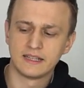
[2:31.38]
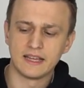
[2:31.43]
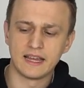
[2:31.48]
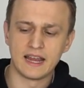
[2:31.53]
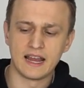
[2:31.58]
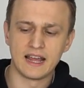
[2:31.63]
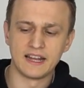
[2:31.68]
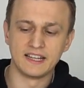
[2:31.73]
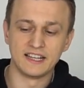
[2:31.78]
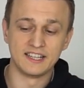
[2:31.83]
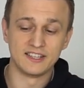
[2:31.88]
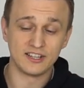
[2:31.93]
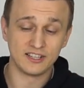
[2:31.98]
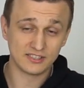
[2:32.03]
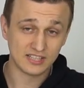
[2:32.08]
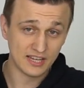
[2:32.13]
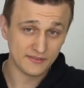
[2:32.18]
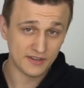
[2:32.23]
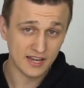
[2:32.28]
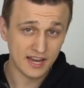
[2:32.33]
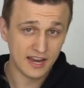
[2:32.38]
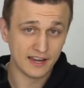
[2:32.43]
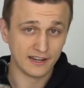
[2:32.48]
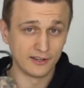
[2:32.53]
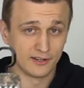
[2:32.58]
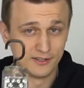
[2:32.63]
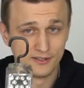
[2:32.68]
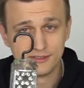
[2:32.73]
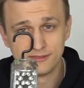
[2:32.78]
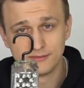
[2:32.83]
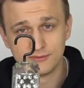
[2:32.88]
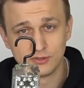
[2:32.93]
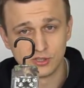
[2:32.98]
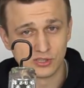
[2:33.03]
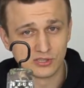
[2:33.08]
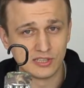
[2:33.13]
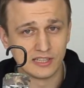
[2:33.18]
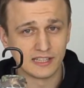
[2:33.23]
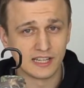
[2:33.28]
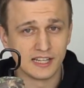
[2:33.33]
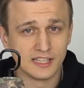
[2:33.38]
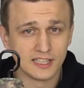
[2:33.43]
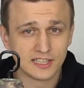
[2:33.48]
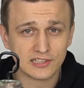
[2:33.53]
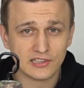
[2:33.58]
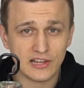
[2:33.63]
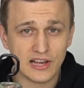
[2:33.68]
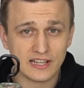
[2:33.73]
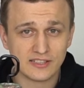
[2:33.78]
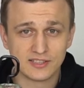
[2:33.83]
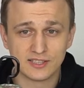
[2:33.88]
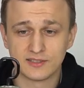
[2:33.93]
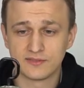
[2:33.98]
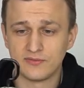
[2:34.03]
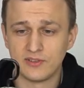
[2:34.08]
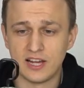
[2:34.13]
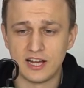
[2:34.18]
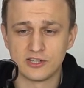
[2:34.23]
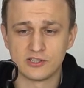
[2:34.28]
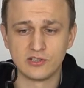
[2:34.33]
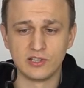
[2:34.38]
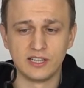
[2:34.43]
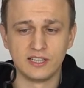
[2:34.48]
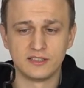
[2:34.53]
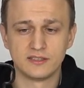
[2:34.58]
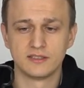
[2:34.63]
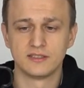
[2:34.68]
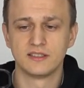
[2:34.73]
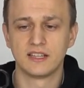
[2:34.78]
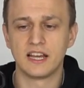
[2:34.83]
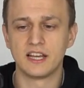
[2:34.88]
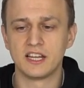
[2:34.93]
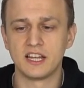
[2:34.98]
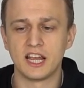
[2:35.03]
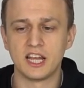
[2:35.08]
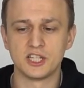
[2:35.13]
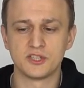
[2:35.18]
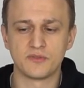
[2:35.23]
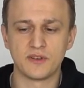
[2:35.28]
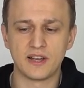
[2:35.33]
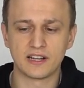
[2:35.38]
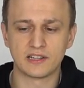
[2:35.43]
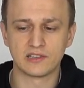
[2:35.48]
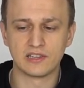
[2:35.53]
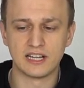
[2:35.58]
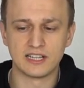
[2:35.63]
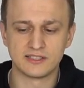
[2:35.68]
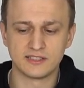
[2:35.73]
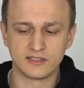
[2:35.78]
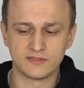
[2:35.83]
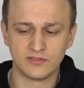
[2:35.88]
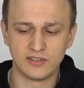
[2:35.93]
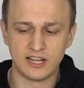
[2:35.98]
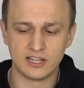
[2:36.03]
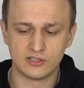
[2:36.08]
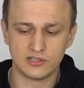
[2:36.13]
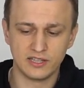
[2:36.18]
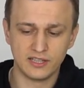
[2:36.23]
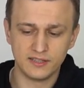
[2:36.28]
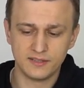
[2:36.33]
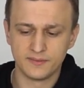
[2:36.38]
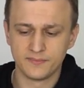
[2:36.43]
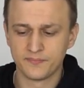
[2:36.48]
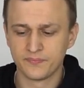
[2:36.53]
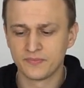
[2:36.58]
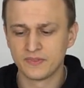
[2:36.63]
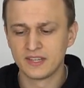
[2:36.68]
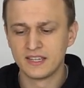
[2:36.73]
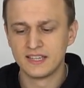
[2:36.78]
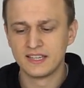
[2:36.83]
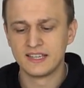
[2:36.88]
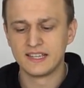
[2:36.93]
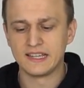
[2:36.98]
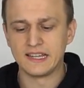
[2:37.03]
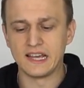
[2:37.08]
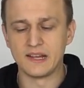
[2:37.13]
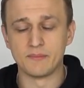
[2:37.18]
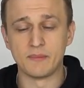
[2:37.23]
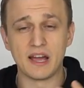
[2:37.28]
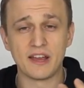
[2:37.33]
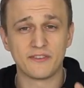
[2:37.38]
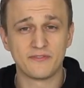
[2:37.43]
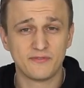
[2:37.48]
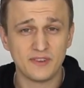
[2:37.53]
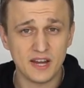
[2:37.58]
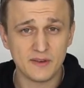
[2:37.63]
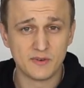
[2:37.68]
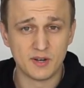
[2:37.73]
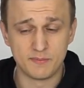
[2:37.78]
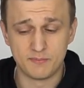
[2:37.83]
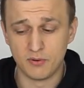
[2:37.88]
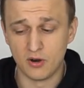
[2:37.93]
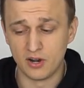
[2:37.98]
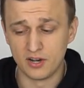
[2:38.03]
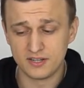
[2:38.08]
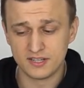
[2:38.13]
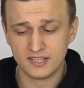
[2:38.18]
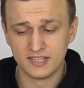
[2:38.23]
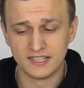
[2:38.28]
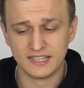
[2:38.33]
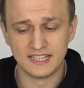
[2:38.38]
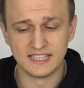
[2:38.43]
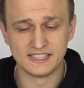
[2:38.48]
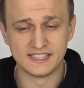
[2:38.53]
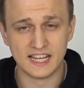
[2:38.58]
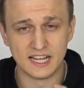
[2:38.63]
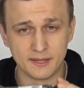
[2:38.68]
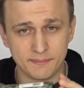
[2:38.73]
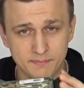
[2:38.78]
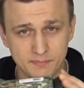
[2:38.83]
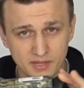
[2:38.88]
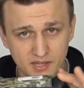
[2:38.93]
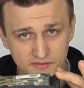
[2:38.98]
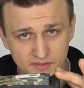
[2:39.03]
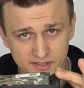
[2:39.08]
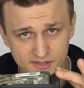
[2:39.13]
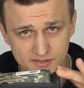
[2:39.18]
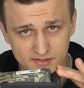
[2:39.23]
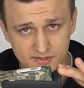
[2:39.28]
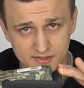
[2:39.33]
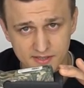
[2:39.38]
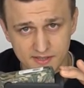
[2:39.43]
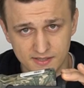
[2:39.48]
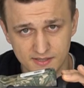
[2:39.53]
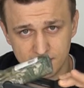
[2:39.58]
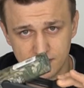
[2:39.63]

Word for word: And it does have a hanger, just like any classic flashlight, any HVAC classic flashlight. And my favorite part is that it pivots.